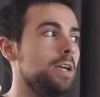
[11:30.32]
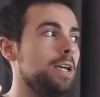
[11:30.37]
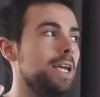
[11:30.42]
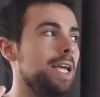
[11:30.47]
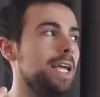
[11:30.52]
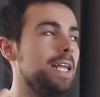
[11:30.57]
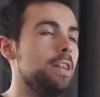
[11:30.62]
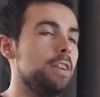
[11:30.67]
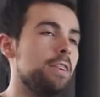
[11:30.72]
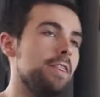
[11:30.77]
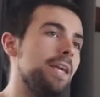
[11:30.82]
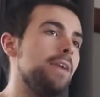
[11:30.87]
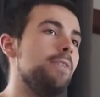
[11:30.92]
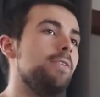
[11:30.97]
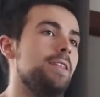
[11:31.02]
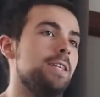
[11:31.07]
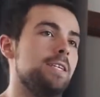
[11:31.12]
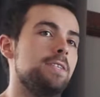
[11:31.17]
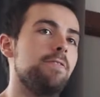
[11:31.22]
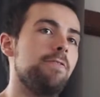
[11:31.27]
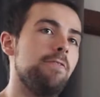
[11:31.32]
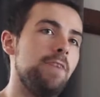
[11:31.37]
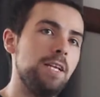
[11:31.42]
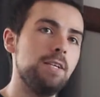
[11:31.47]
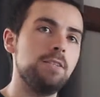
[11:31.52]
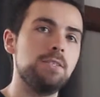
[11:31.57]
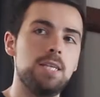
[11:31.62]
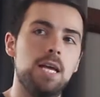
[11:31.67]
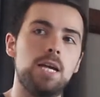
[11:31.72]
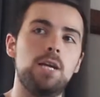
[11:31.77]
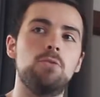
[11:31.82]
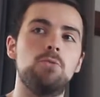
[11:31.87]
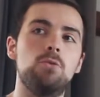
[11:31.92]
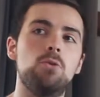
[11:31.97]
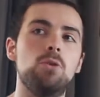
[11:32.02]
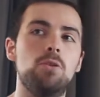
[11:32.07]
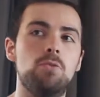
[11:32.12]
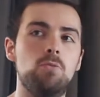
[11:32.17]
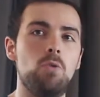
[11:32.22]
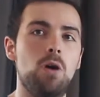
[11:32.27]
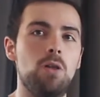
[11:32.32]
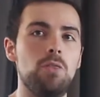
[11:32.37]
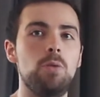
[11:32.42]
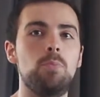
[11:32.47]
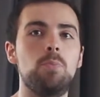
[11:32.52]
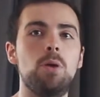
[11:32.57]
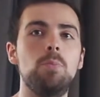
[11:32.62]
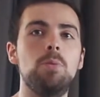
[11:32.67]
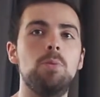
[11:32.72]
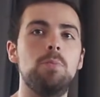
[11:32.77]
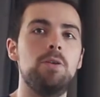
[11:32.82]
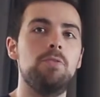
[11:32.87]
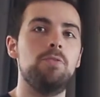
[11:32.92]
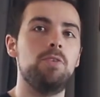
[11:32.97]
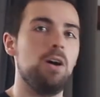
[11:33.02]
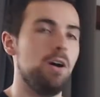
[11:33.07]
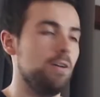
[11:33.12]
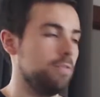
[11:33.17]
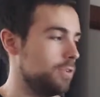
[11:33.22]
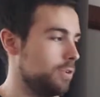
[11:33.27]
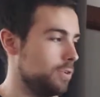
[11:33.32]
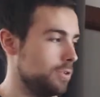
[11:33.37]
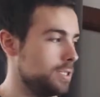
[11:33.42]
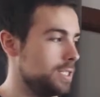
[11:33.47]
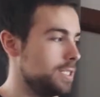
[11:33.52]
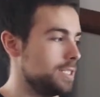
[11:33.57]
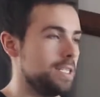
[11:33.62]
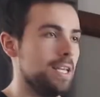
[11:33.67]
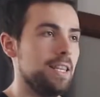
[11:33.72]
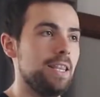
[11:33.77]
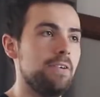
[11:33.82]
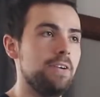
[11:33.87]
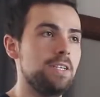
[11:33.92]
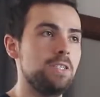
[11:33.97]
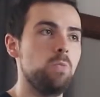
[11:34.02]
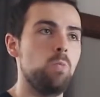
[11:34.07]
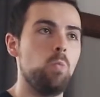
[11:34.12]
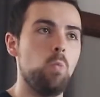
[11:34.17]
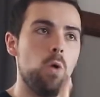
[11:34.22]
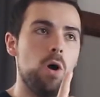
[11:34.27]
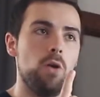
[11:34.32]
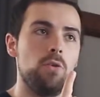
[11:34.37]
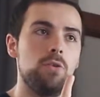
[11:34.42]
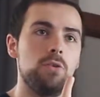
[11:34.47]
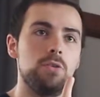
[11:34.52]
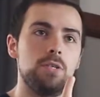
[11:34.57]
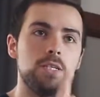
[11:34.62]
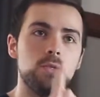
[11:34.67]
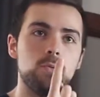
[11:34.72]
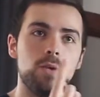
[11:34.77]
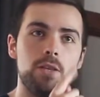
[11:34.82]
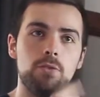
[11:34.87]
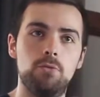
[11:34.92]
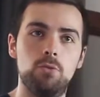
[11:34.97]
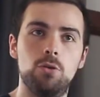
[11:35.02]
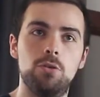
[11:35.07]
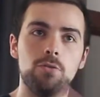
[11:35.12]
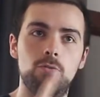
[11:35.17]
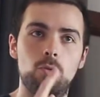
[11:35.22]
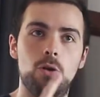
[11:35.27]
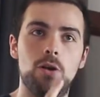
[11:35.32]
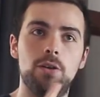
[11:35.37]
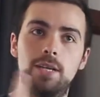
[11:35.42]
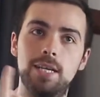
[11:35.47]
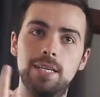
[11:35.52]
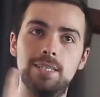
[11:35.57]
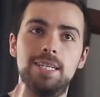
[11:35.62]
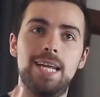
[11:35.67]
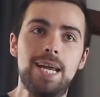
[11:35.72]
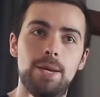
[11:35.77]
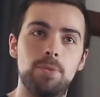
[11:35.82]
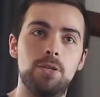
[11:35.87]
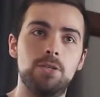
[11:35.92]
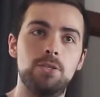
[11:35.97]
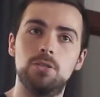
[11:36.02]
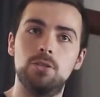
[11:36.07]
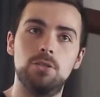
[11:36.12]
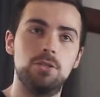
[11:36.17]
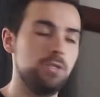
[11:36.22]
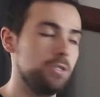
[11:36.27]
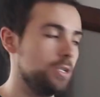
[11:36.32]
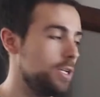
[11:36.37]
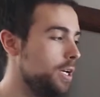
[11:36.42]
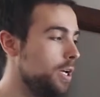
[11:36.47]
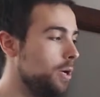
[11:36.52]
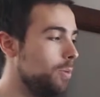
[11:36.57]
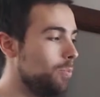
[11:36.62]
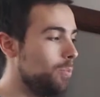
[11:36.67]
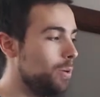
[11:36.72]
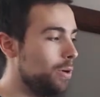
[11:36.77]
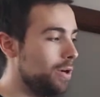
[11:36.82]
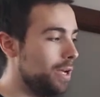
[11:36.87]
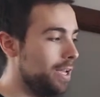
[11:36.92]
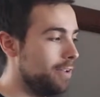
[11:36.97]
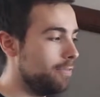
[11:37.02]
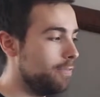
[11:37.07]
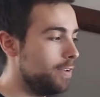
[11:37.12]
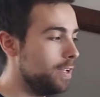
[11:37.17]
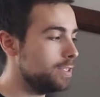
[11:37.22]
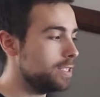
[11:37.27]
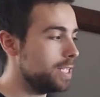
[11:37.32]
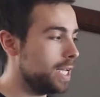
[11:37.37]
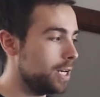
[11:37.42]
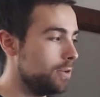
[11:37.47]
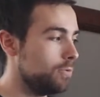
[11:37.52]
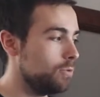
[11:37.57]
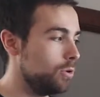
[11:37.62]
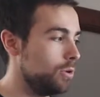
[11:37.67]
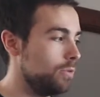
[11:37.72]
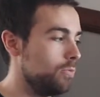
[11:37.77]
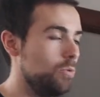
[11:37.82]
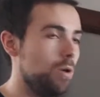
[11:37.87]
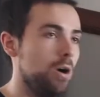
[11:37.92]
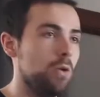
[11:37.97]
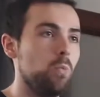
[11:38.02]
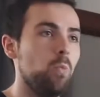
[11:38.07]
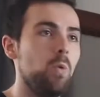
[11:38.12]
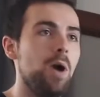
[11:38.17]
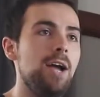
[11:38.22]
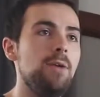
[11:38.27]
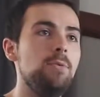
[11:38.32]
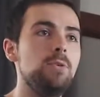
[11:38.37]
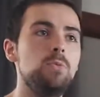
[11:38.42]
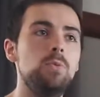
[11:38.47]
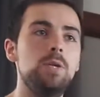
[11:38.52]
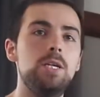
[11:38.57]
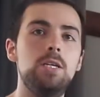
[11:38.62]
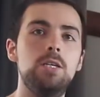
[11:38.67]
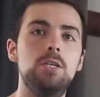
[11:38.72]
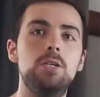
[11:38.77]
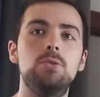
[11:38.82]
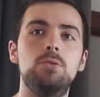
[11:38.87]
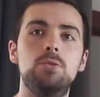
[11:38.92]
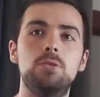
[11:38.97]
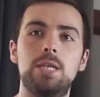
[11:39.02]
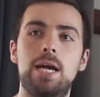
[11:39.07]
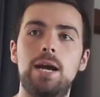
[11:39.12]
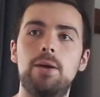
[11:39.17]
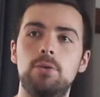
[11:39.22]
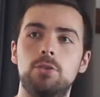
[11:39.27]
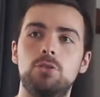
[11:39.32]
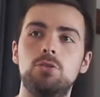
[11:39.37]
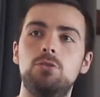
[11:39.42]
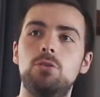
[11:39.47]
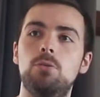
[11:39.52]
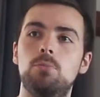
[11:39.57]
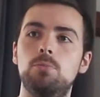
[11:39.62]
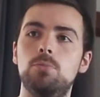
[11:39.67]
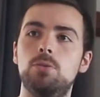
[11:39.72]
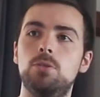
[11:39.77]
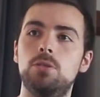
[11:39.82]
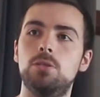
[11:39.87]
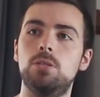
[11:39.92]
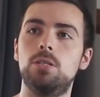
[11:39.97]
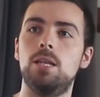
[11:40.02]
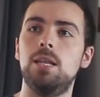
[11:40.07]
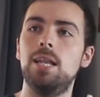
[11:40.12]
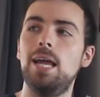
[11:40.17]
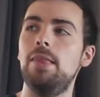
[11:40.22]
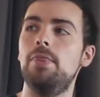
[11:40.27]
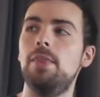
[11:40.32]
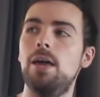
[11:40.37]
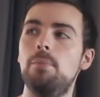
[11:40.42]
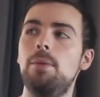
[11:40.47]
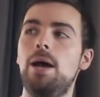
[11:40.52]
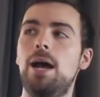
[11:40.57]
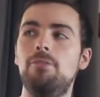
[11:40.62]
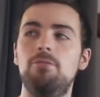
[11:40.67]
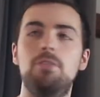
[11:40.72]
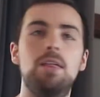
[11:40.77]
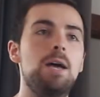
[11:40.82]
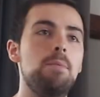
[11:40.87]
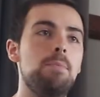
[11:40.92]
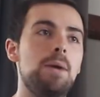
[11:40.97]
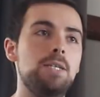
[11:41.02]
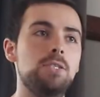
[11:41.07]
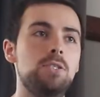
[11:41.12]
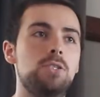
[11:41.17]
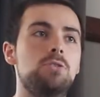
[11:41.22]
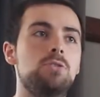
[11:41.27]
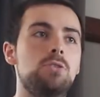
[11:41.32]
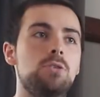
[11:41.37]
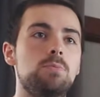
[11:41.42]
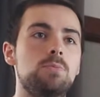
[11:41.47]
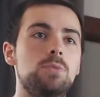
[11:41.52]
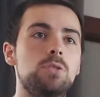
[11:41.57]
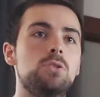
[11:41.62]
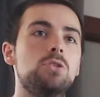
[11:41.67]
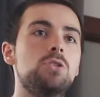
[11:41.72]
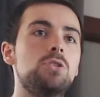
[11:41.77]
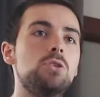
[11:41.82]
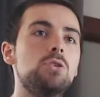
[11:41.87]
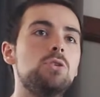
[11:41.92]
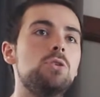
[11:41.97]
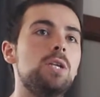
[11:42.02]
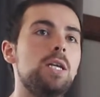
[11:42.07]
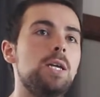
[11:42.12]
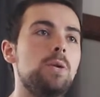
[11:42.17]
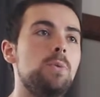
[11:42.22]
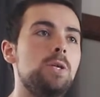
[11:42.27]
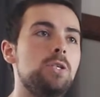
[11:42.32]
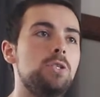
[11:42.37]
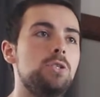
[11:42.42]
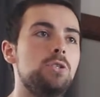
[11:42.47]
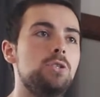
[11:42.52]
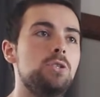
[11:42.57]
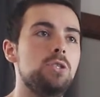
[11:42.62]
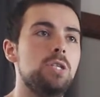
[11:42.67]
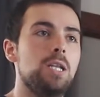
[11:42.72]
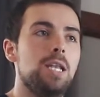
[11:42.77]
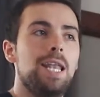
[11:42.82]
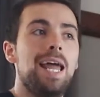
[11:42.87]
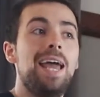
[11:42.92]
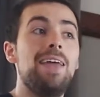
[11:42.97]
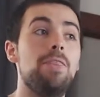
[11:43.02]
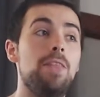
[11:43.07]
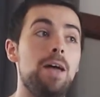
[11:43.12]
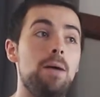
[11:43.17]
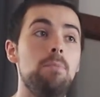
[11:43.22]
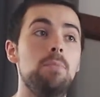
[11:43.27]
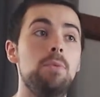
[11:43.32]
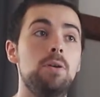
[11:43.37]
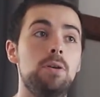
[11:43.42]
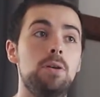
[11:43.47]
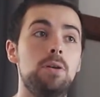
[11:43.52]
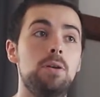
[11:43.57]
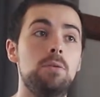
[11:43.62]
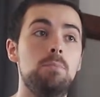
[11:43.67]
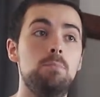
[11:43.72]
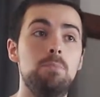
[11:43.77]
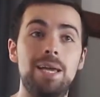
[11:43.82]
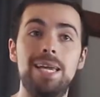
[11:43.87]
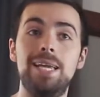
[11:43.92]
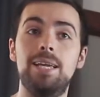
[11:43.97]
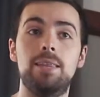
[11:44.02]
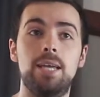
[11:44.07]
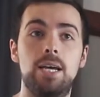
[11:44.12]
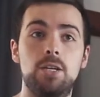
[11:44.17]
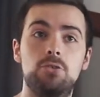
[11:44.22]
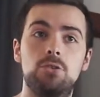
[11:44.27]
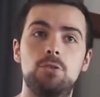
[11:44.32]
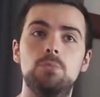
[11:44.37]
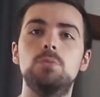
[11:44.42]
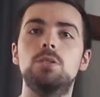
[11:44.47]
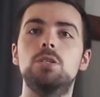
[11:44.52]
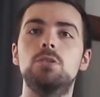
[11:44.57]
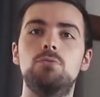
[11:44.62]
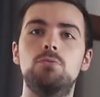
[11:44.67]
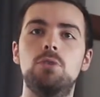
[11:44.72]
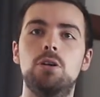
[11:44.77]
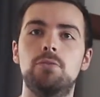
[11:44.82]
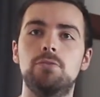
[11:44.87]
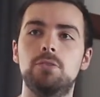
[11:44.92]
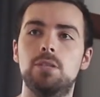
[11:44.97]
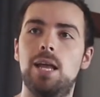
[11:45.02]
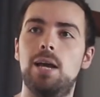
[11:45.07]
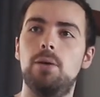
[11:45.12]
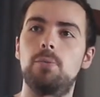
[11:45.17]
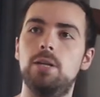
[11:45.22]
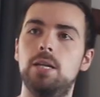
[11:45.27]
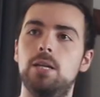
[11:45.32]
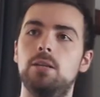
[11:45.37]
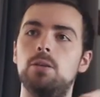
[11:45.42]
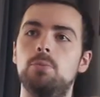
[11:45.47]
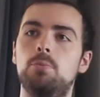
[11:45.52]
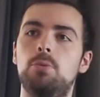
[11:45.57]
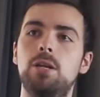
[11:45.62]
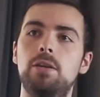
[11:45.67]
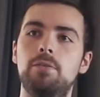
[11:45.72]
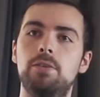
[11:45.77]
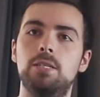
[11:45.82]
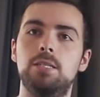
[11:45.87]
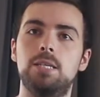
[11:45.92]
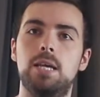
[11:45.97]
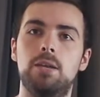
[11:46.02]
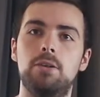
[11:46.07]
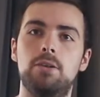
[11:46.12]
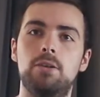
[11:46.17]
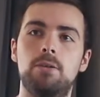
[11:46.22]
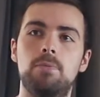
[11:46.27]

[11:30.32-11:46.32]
In theory, this feels like a rule of one. The problem you've got, of course, is that there isn't one. That's why the rule of one is named as such. But it feels like a rule of one. Why would we use our trumps to let them have their master trumps? Surely we should just let them make their trumps as roughs, like we did on the previous hand.